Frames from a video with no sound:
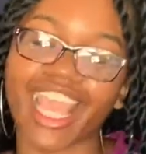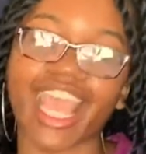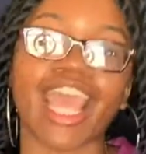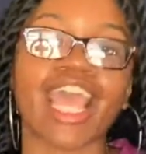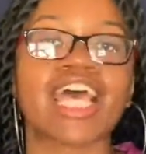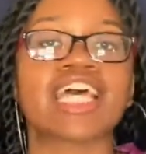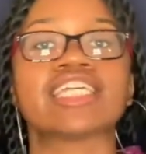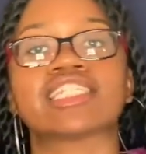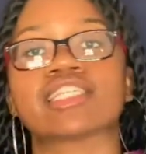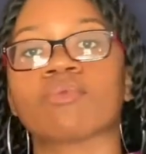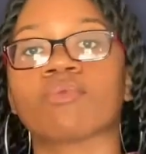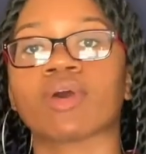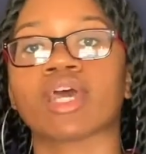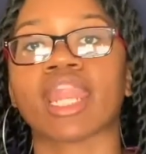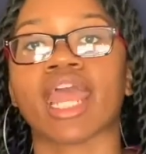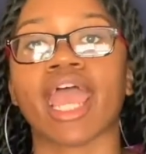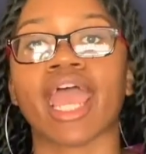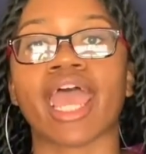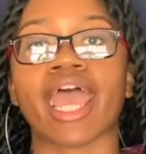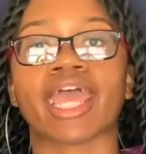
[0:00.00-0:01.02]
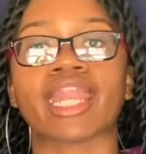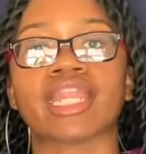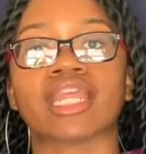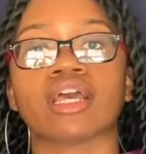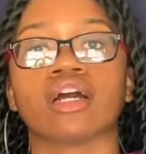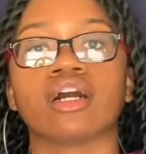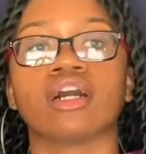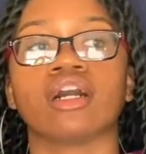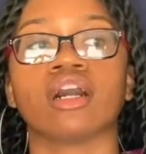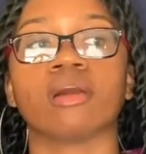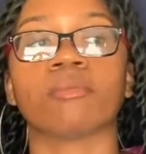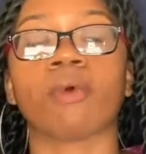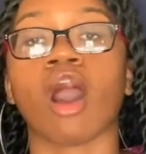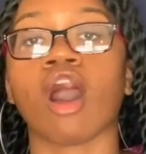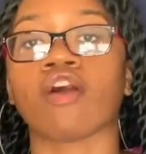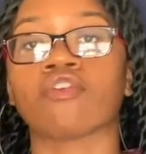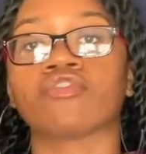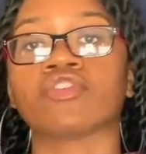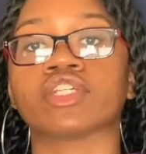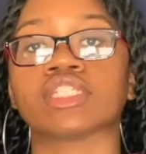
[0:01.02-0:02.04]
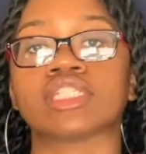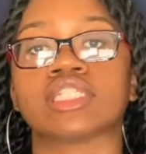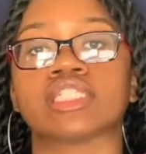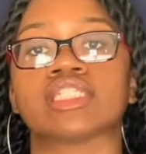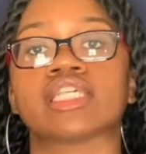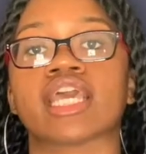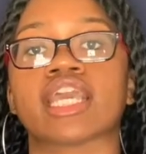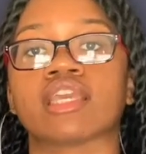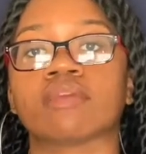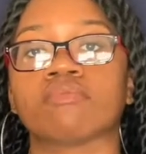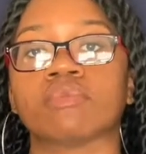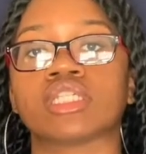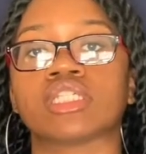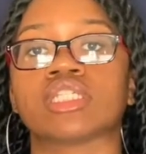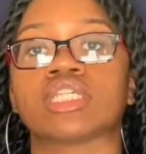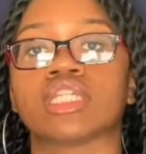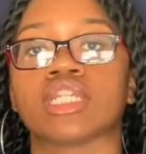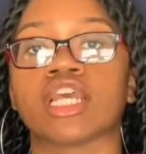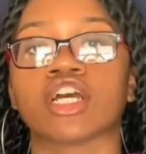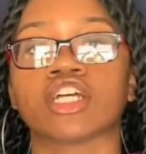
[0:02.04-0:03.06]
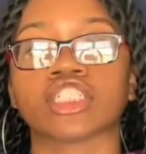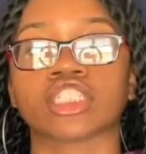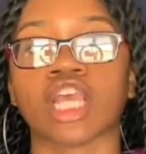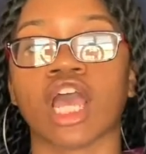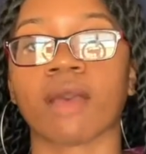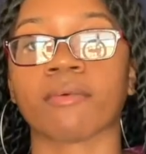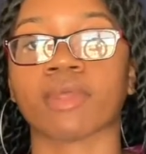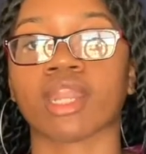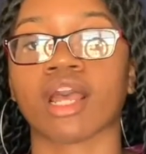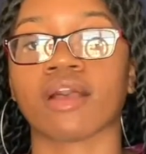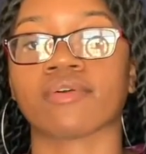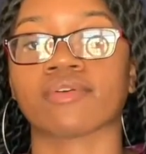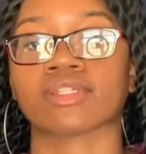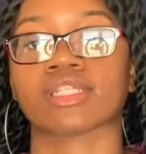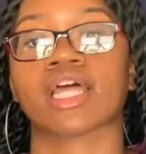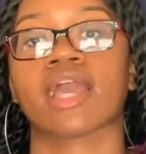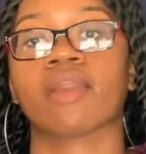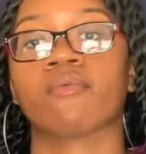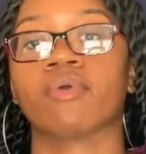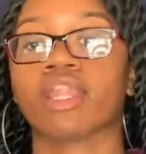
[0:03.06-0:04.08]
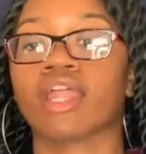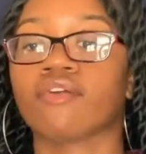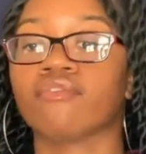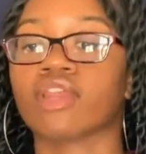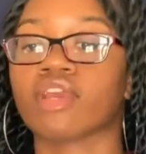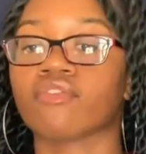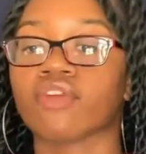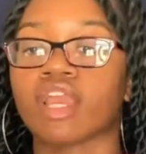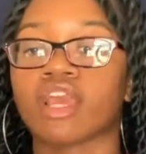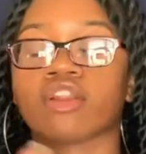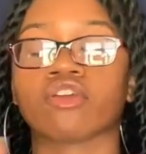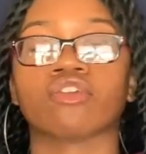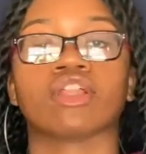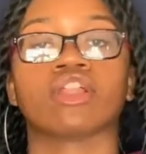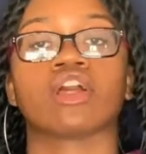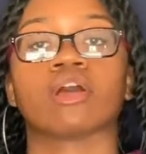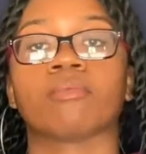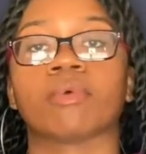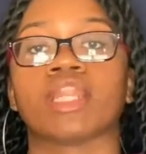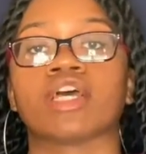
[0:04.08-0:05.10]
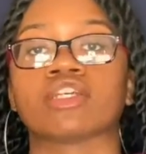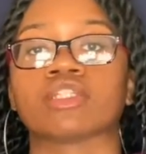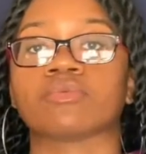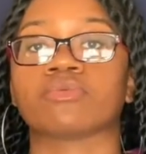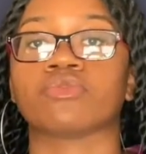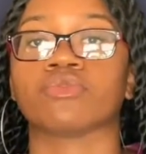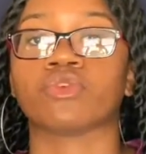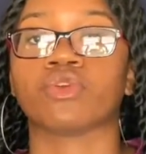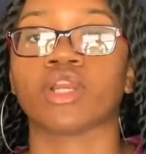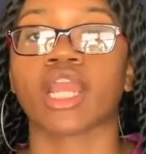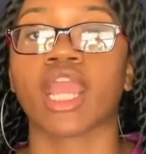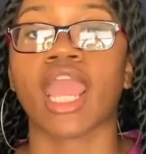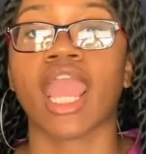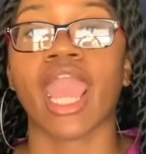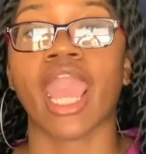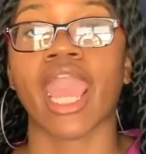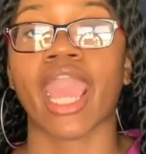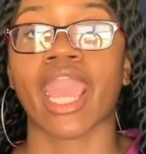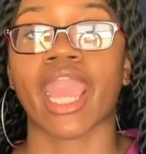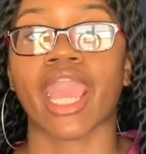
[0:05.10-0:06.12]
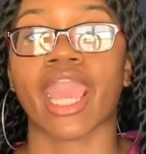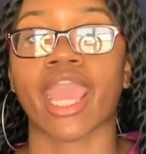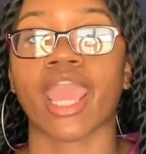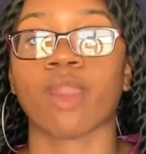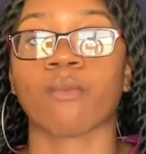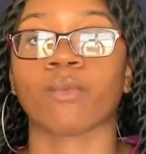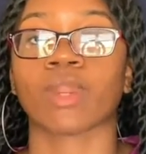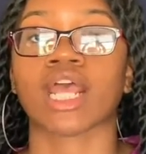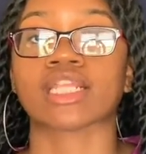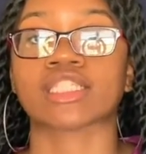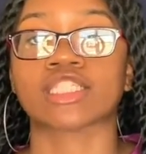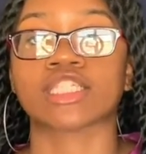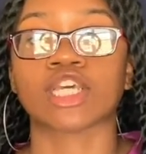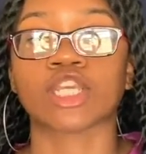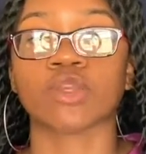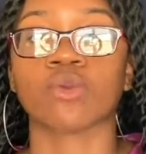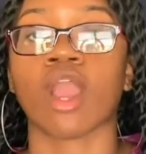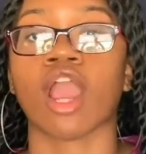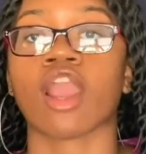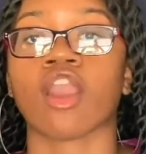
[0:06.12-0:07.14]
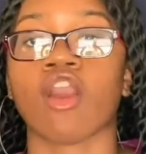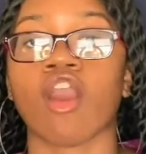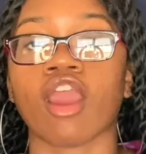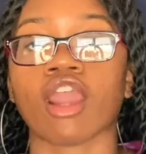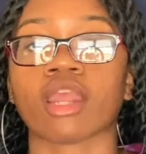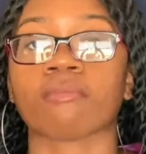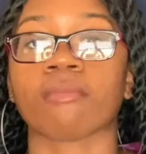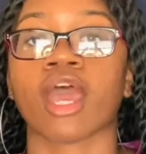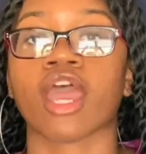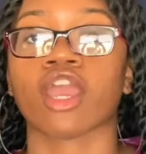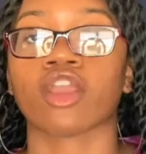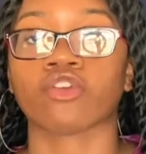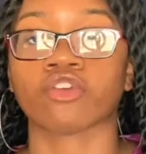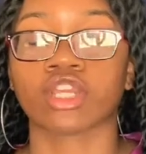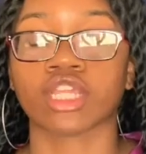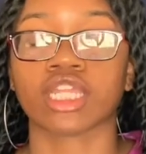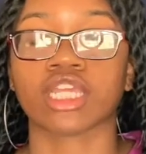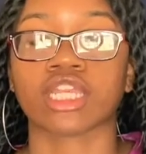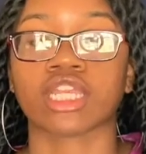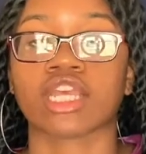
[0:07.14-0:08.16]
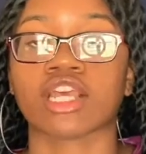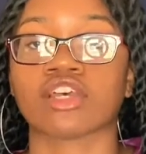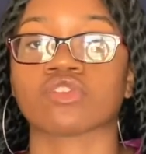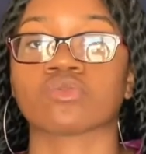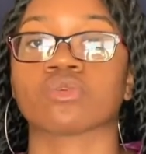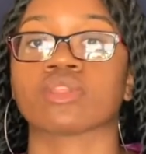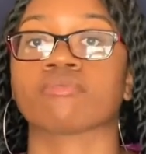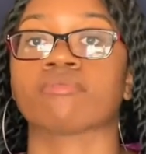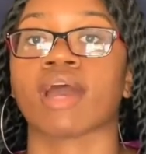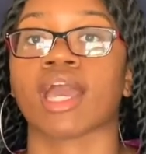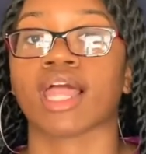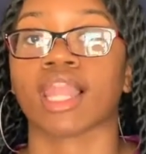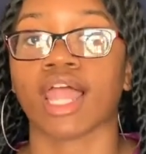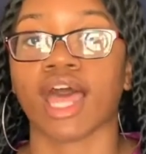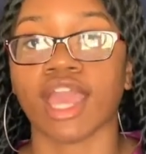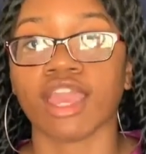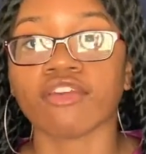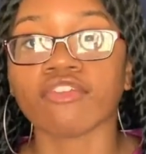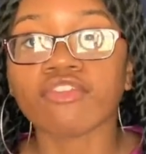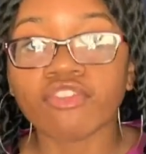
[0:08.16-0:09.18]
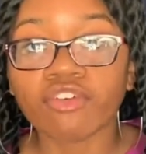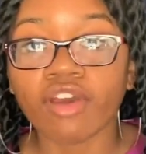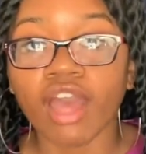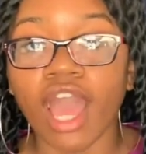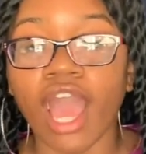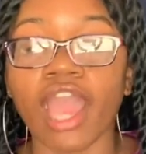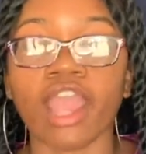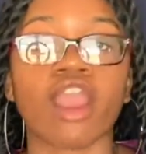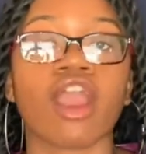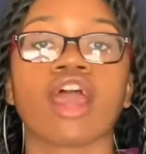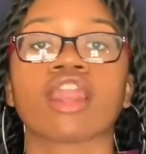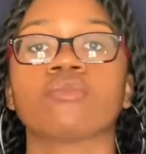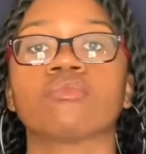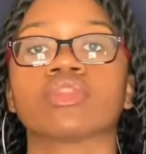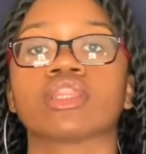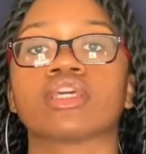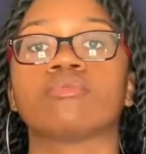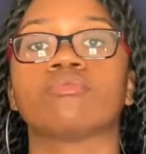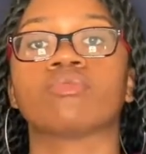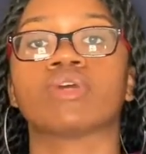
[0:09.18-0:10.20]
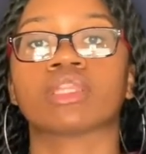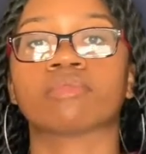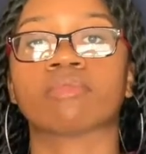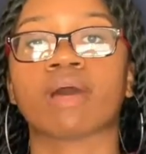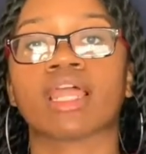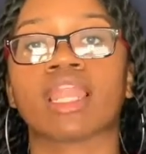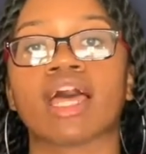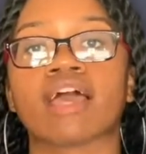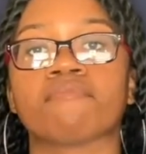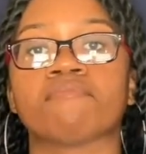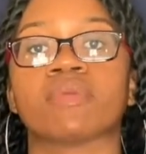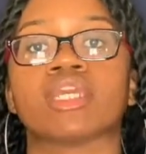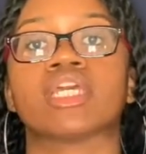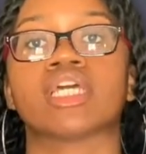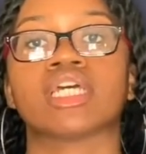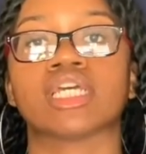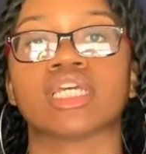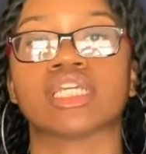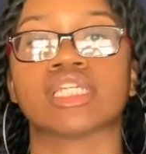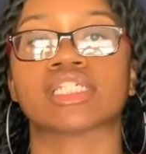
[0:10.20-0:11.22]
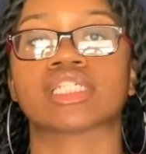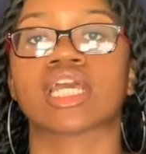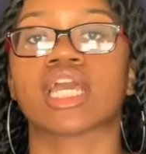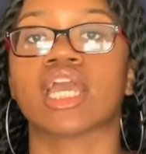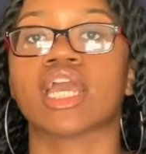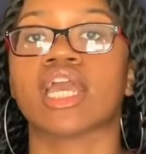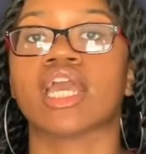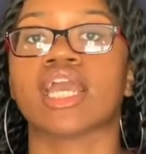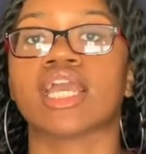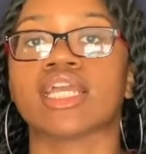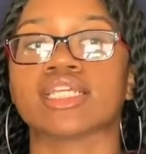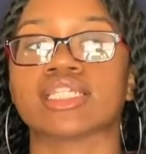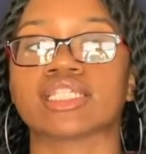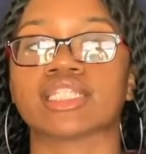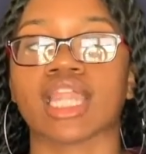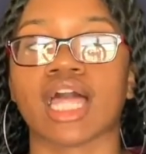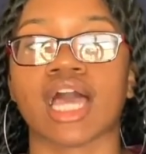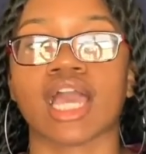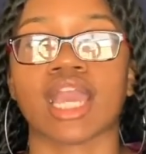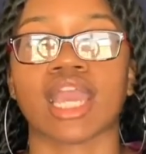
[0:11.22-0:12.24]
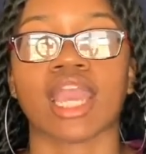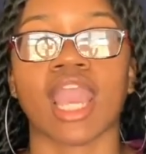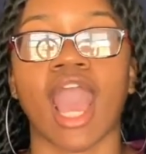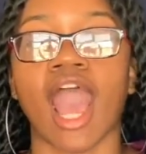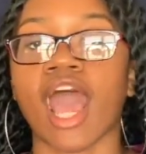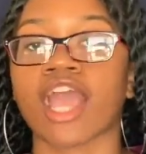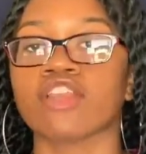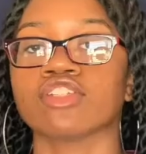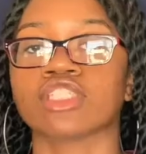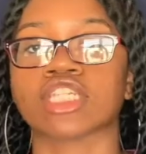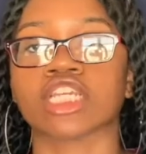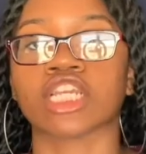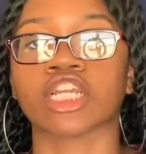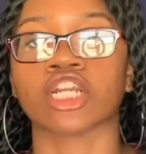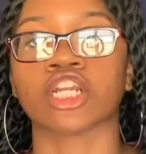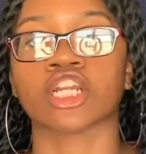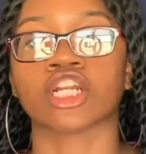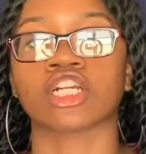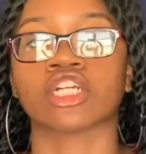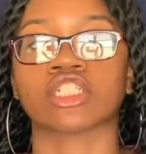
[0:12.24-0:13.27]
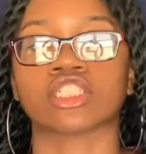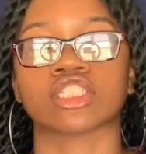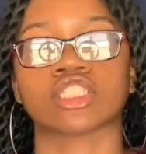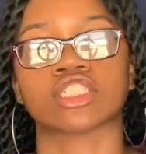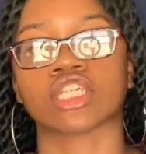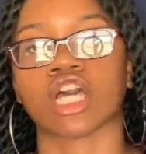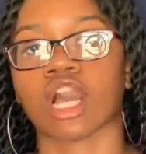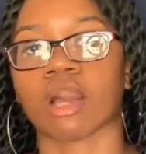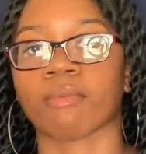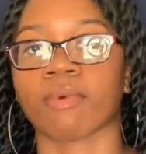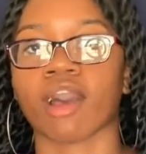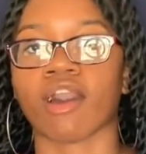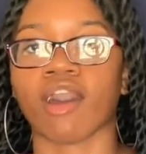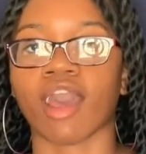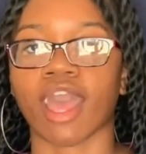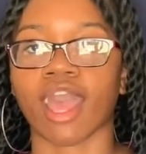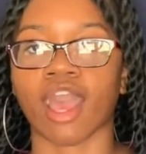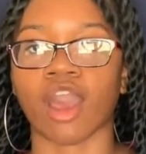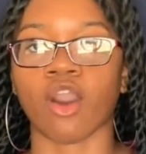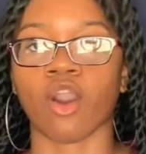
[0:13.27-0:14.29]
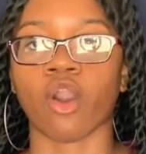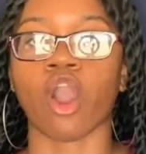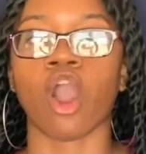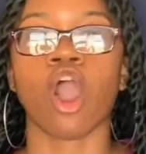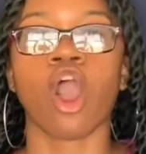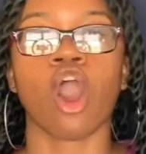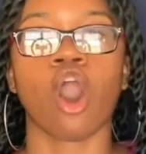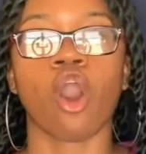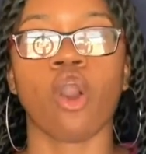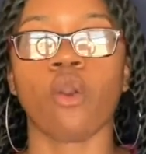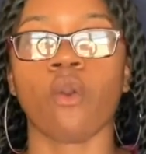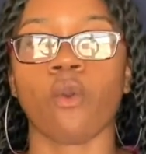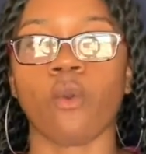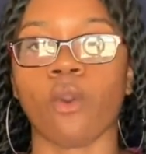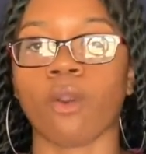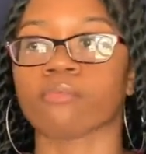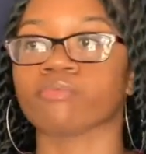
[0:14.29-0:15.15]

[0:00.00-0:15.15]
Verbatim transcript: someone had um, offered to take me to the nail shop and I was like, well, I've never had acrylic on my nails before. And when I tell you I guarded my acrylic nails with my life, I guarded them with my life because it's like I used to hear girls talk about how, oh,